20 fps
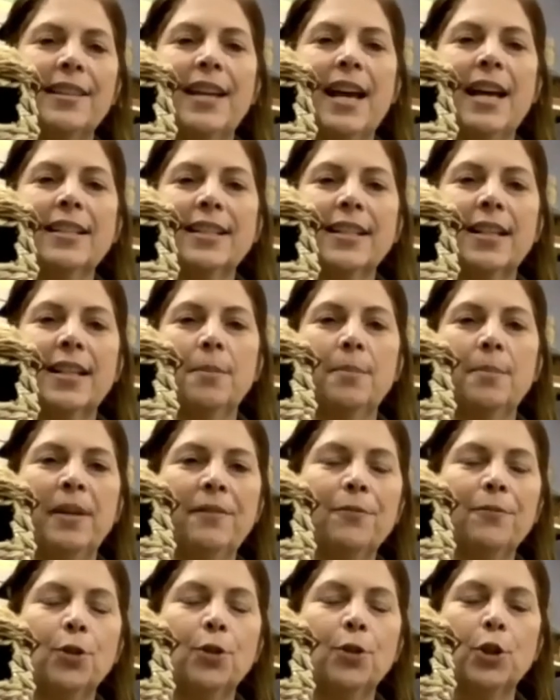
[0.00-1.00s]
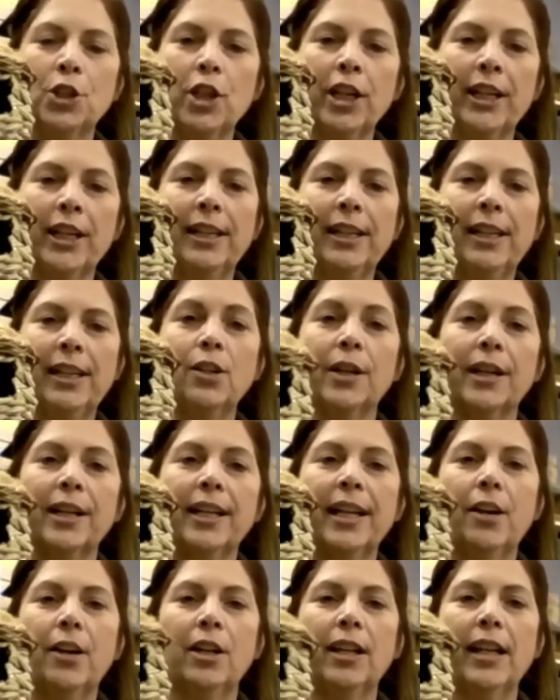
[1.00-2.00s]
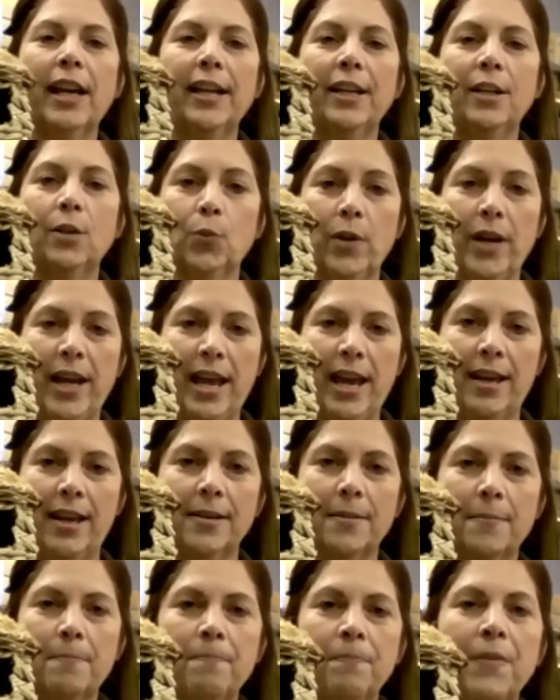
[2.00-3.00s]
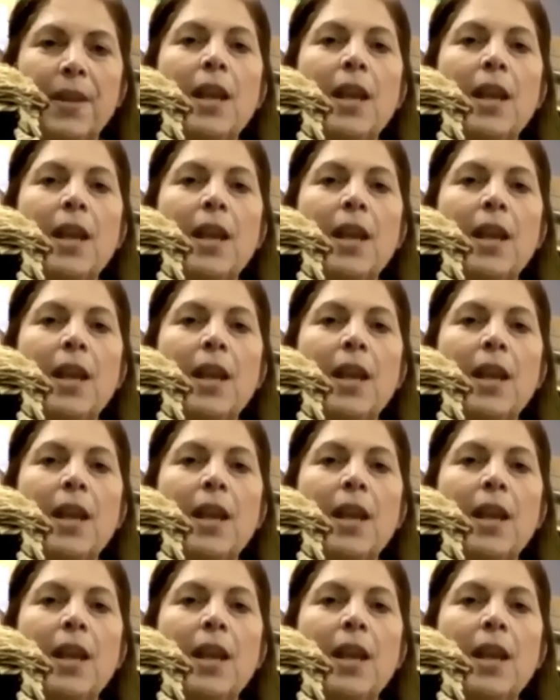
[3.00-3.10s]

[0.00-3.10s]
That's going to be for a chickadee or a Carolina wren.